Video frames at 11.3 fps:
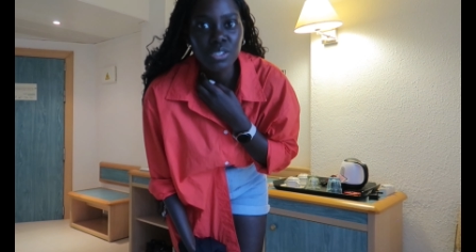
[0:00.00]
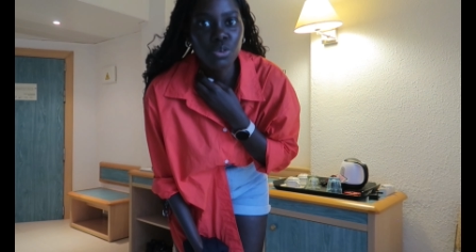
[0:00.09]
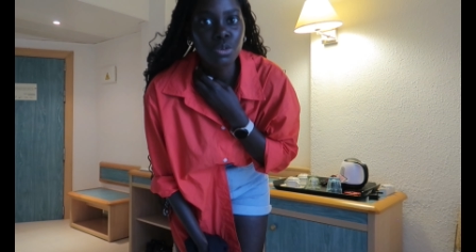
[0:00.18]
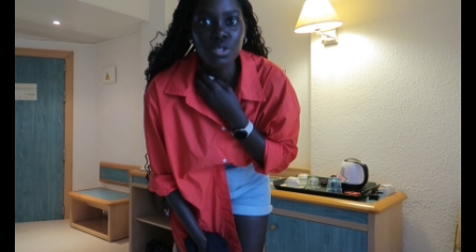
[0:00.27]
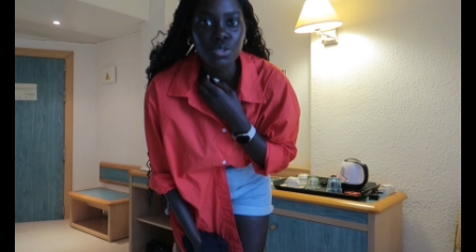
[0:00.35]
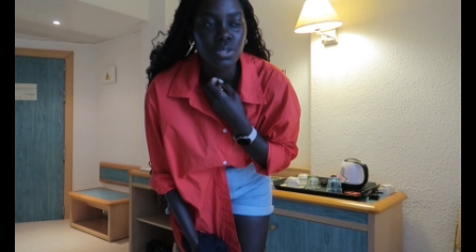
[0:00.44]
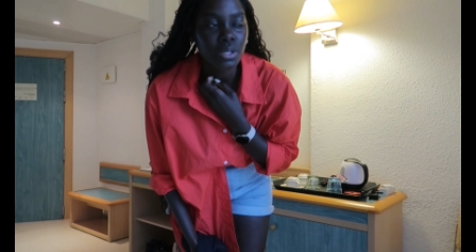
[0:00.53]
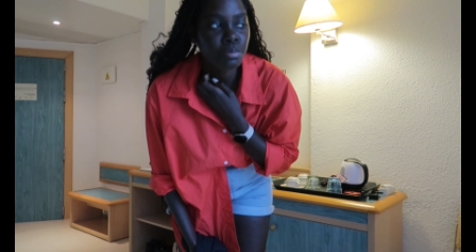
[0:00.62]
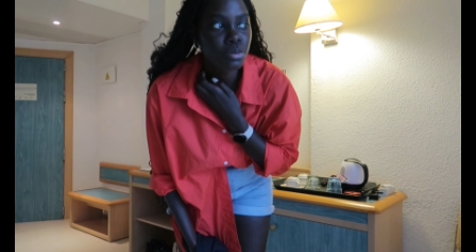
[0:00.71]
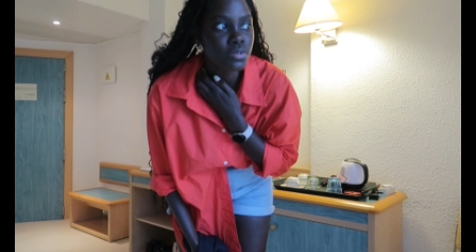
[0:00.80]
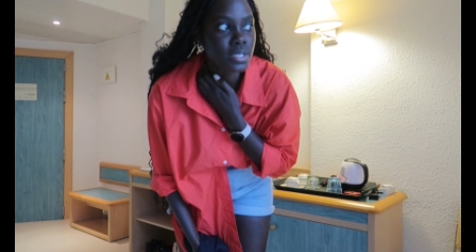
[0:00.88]
didn't go to the
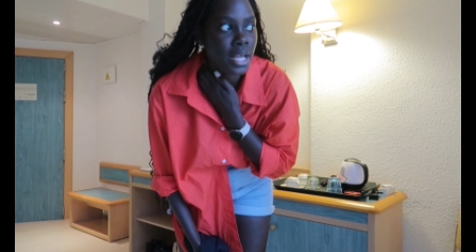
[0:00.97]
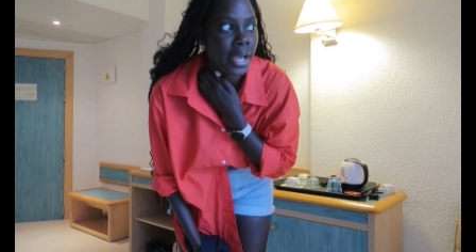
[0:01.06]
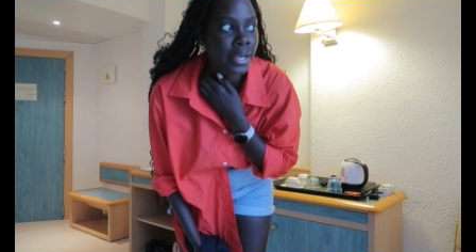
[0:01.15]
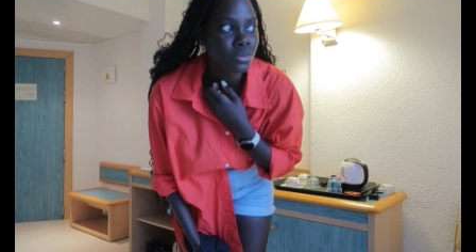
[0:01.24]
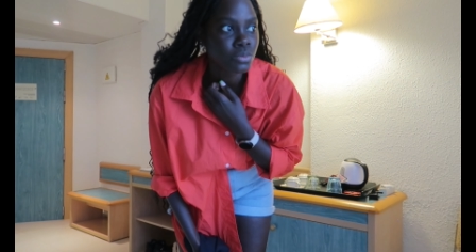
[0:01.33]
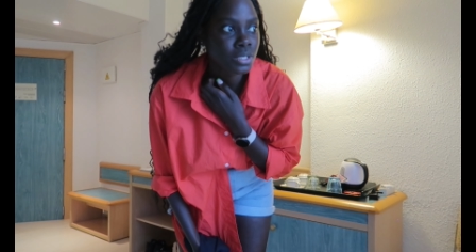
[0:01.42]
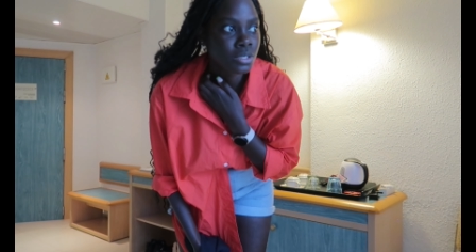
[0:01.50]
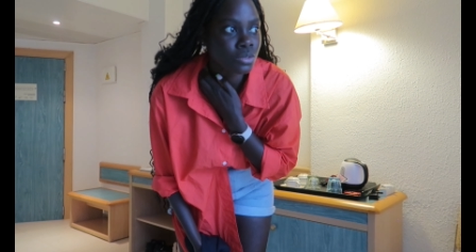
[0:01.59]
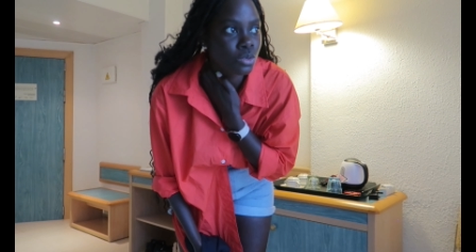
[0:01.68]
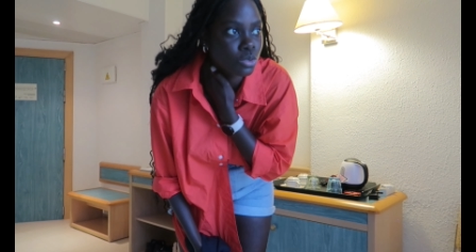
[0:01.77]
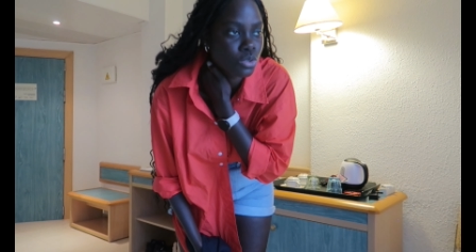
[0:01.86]
poolside we
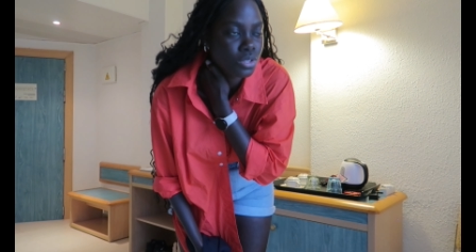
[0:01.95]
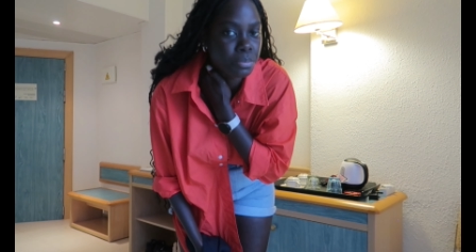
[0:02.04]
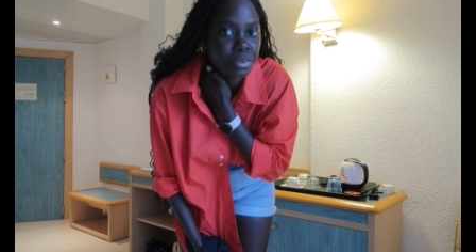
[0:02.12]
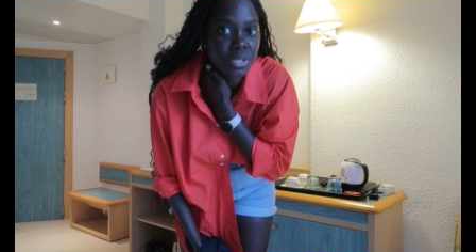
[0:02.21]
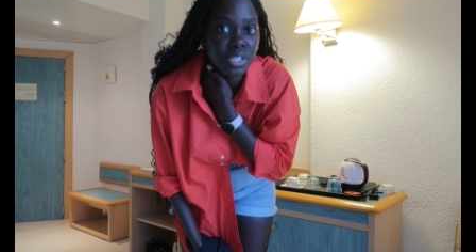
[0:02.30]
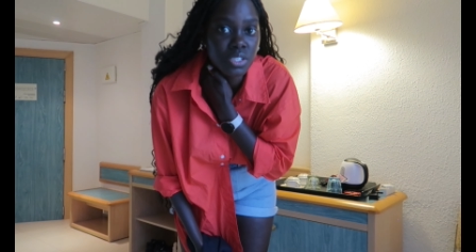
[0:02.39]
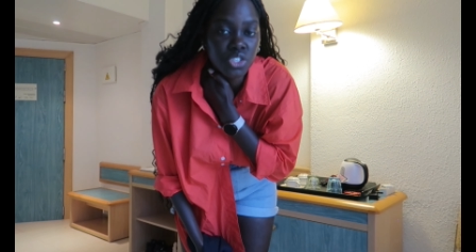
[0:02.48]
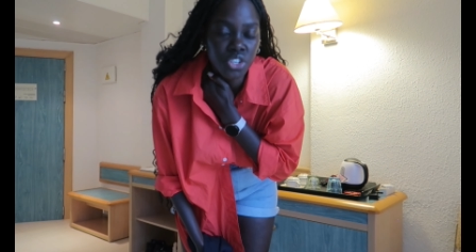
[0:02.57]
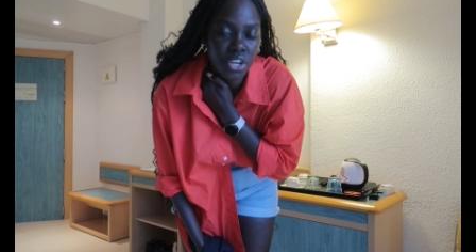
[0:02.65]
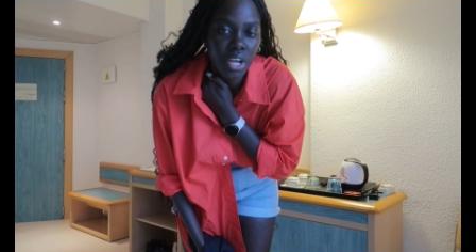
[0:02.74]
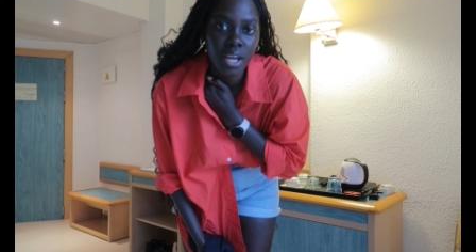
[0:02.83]
didn't go to the
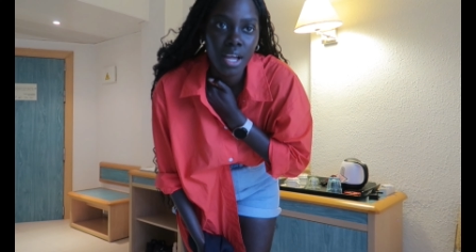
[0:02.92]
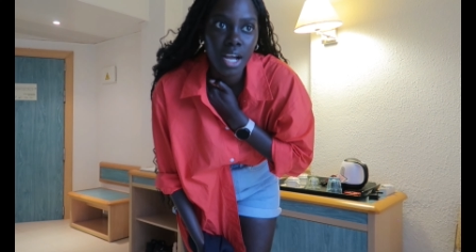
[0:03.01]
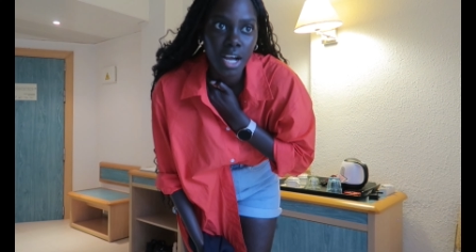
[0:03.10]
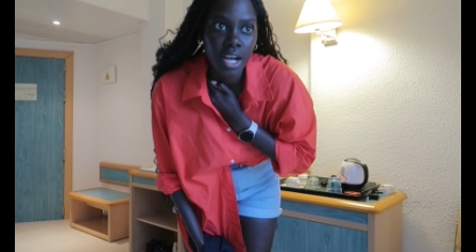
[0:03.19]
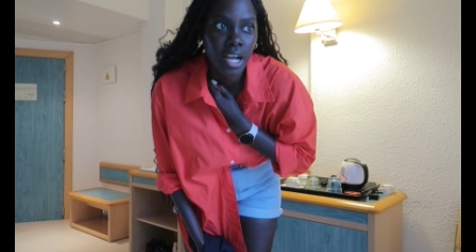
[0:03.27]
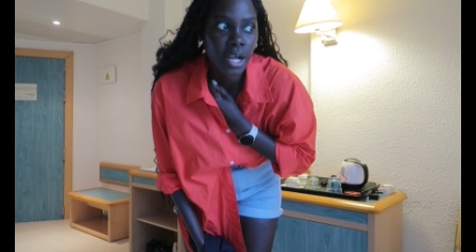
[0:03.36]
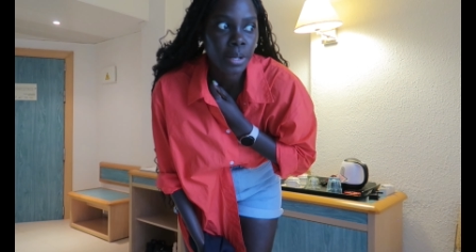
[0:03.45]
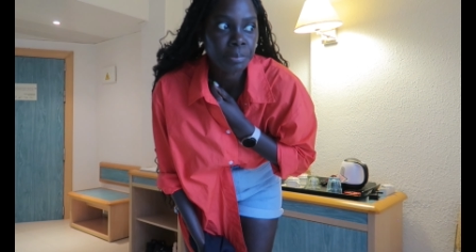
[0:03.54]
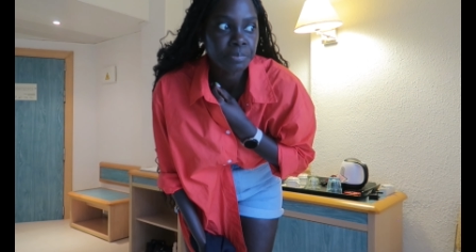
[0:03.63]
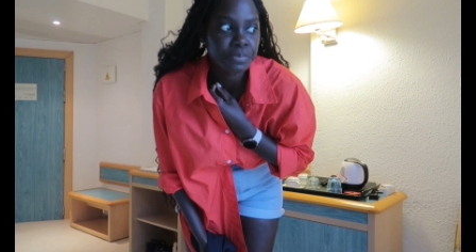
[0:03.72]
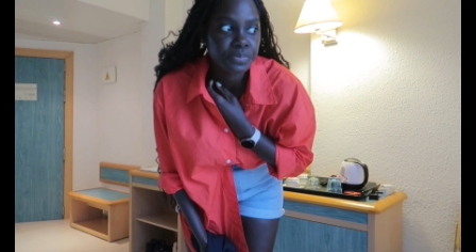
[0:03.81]
beach
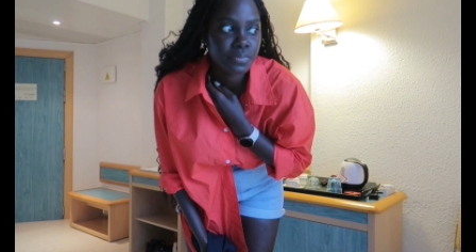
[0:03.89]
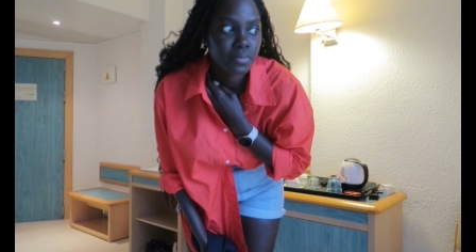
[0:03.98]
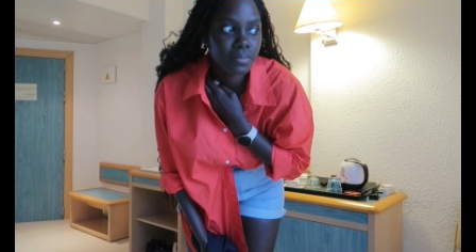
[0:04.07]
um,